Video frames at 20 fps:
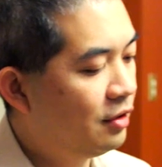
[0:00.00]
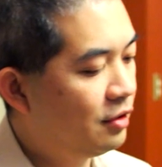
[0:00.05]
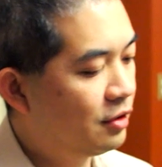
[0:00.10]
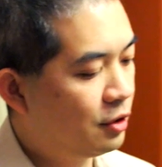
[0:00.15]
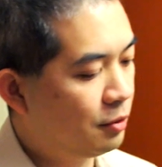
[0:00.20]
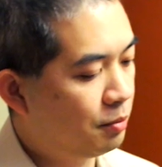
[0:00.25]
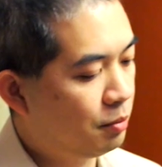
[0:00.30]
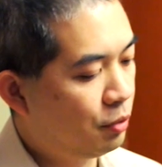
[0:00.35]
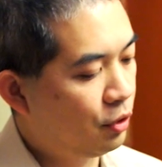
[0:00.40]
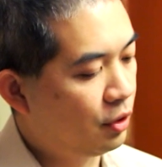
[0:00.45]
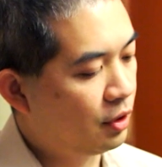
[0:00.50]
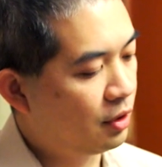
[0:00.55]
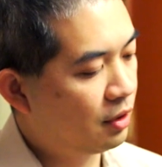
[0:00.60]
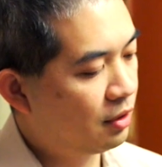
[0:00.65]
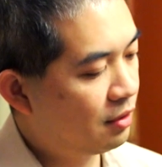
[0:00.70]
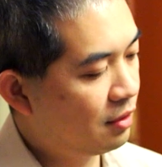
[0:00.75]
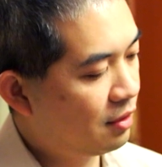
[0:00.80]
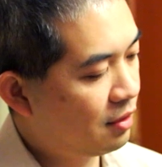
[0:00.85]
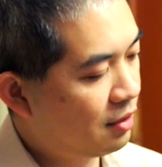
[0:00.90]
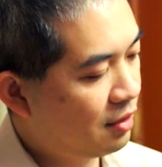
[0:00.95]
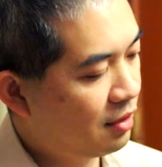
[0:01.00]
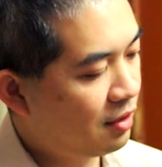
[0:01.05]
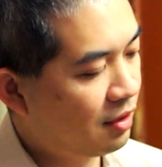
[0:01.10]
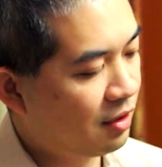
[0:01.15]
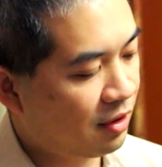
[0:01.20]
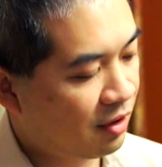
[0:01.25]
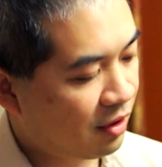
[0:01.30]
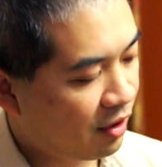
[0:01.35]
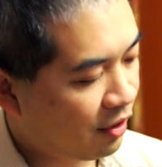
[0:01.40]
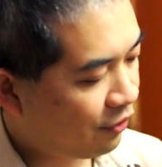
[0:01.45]
to put
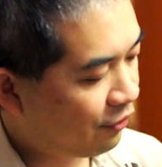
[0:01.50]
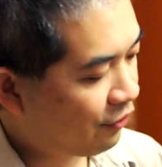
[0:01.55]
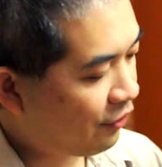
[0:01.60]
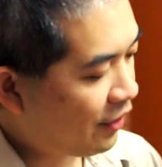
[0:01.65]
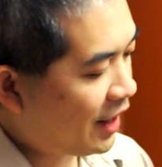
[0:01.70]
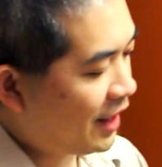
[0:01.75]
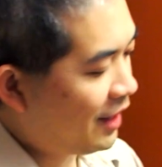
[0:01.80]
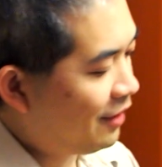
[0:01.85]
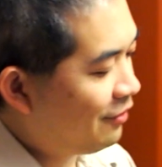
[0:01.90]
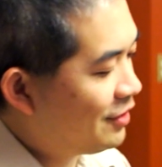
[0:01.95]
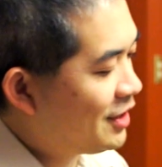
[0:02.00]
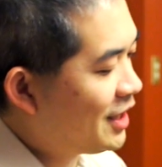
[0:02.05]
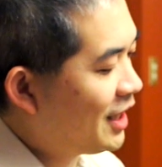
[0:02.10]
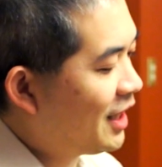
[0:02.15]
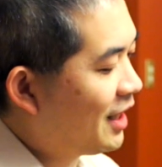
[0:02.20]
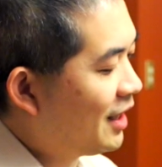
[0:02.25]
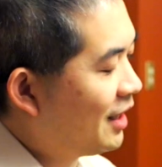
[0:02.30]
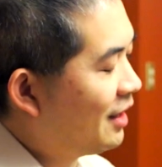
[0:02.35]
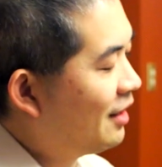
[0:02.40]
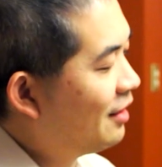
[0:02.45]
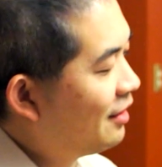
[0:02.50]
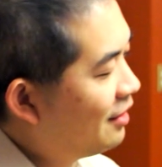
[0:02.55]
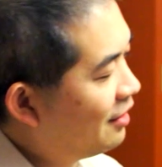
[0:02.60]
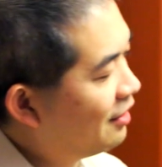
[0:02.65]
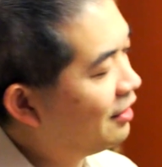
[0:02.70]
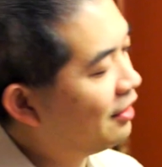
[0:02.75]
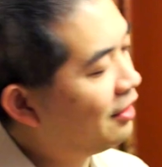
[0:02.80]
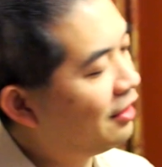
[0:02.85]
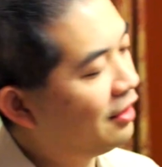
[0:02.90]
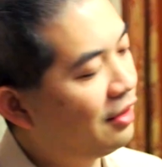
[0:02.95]
a 5D
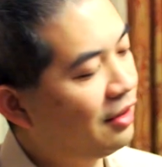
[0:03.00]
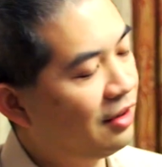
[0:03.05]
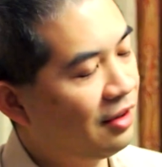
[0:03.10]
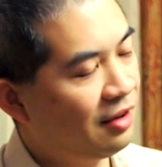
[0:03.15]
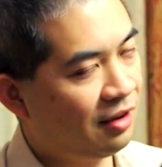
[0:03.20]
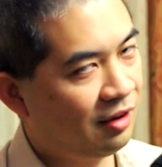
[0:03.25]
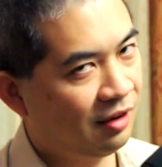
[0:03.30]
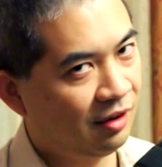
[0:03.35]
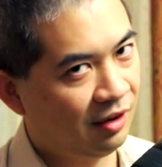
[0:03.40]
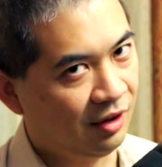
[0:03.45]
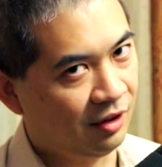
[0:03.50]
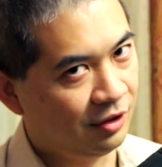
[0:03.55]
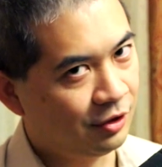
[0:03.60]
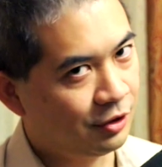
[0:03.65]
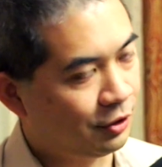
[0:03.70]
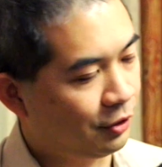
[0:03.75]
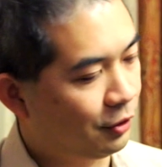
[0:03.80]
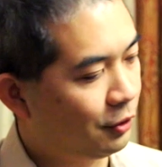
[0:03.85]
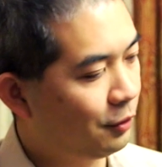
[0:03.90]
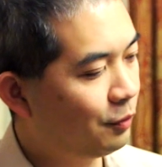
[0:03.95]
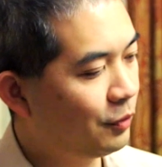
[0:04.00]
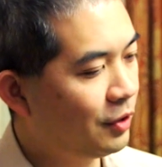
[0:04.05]
into.